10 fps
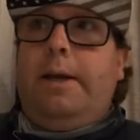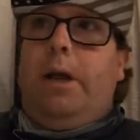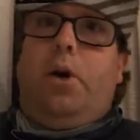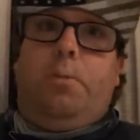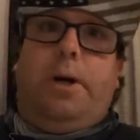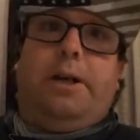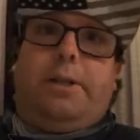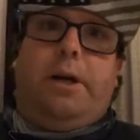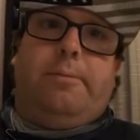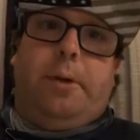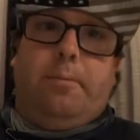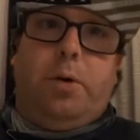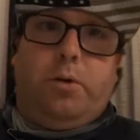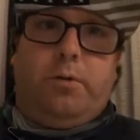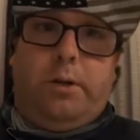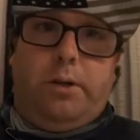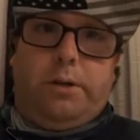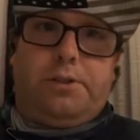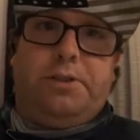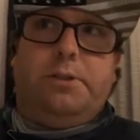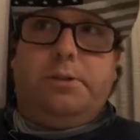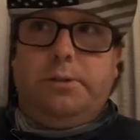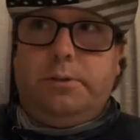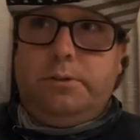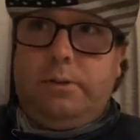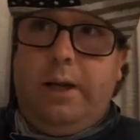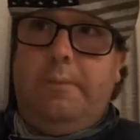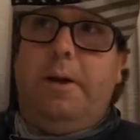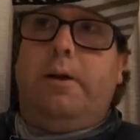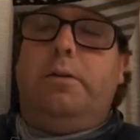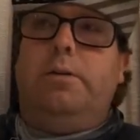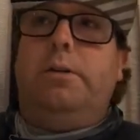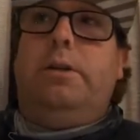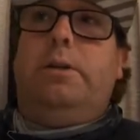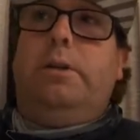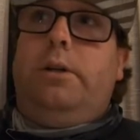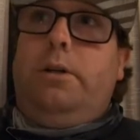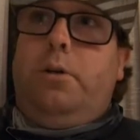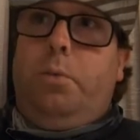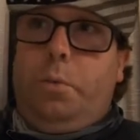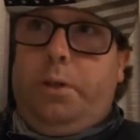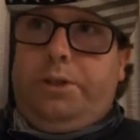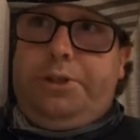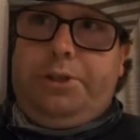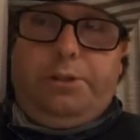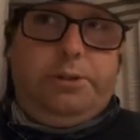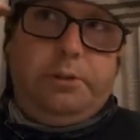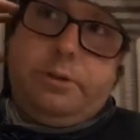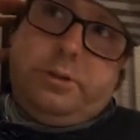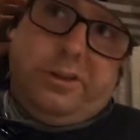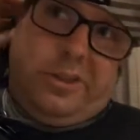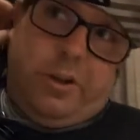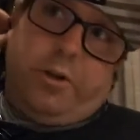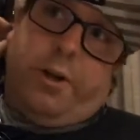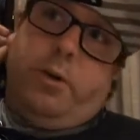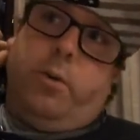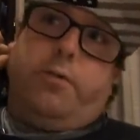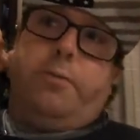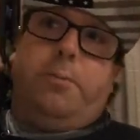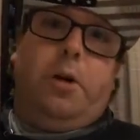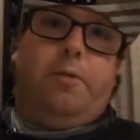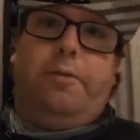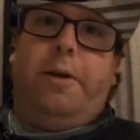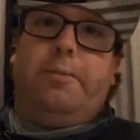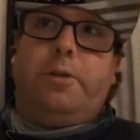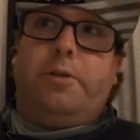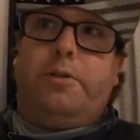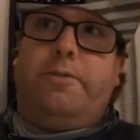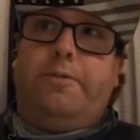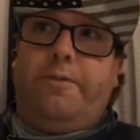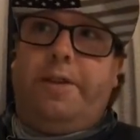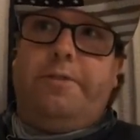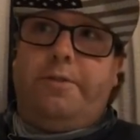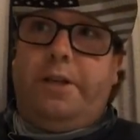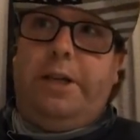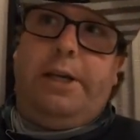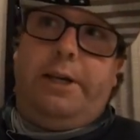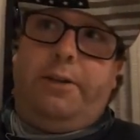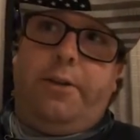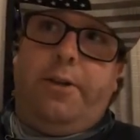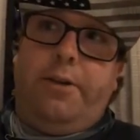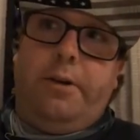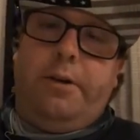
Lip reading: Now, by the time my moto vlogs come out, which are anywhere from November 15th